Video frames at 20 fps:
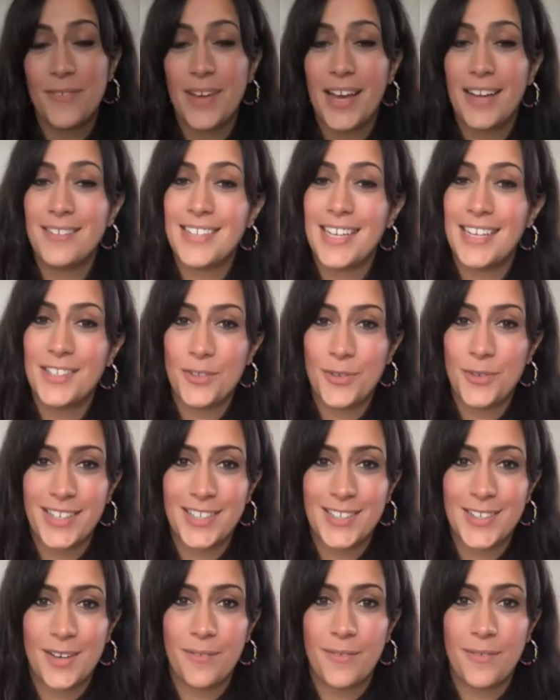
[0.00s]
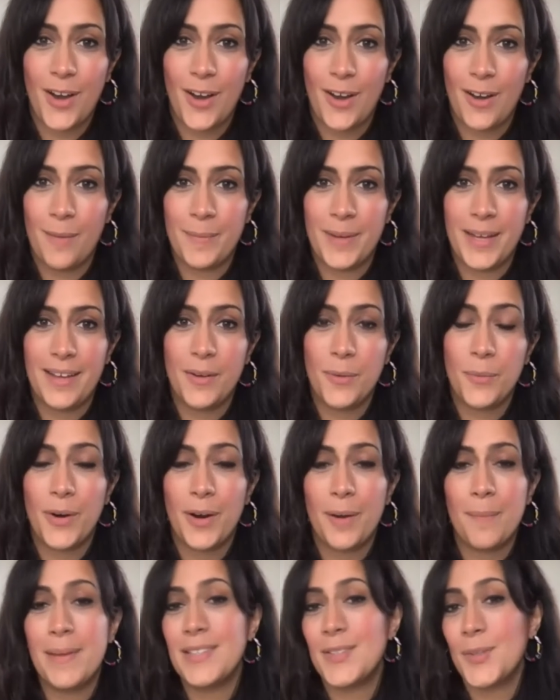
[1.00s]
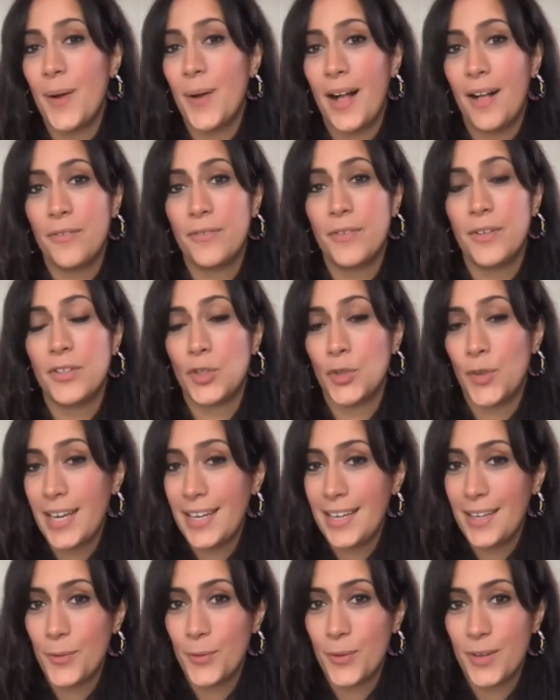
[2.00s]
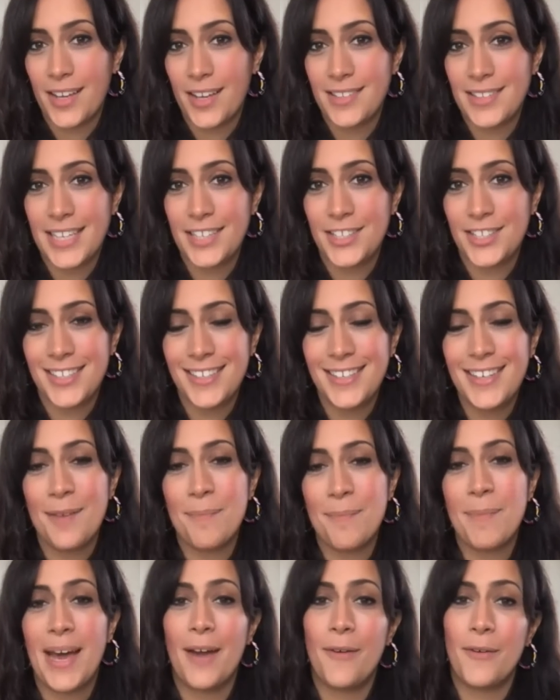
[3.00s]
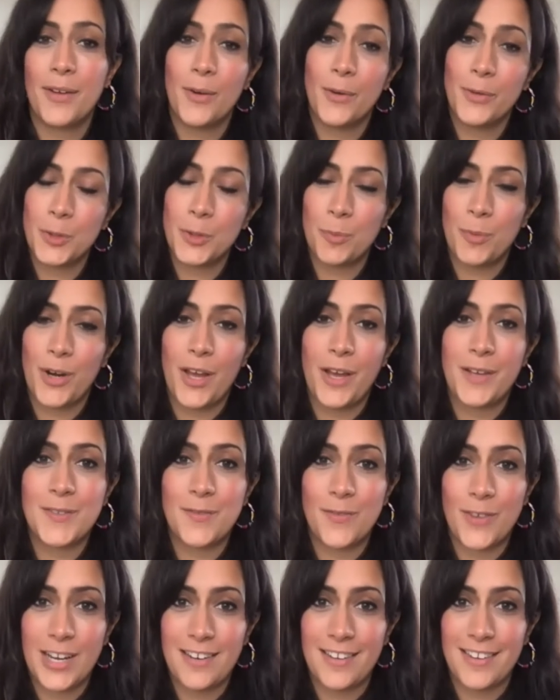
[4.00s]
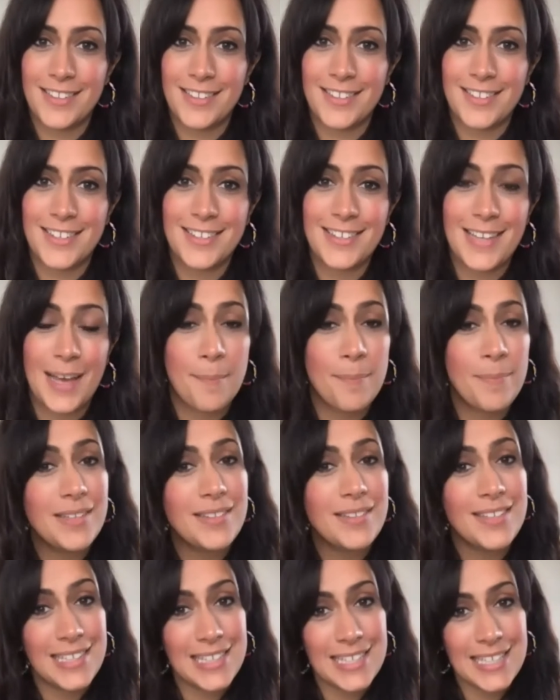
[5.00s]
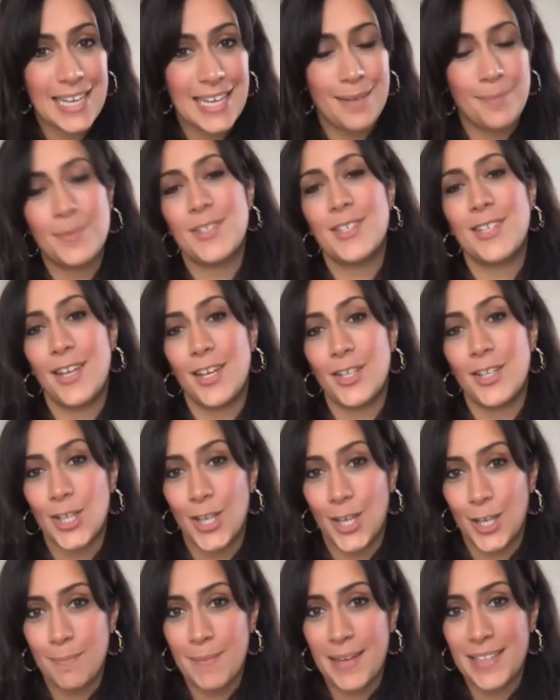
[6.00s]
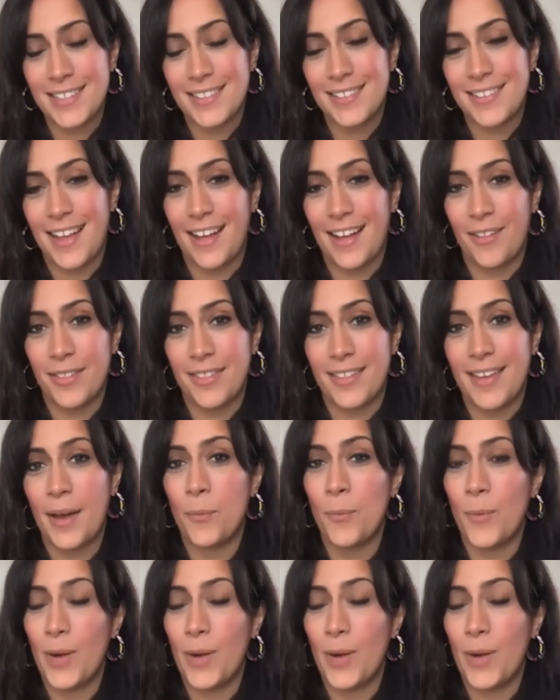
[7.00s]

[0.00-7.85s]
founder and director of Karma. We're a mental health training organization empowering entrepreneurs, freelancers, and business teams to nurture good mental health and